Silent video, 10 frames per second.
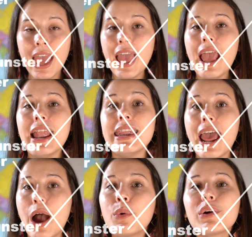And
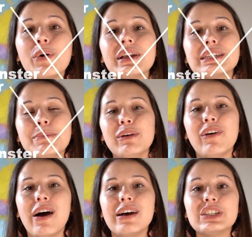now we're going to move
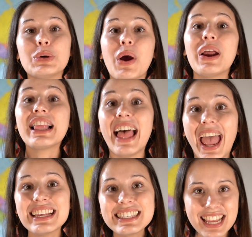on to our
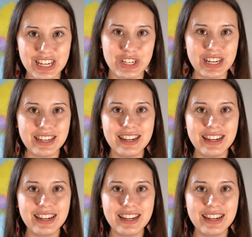last section,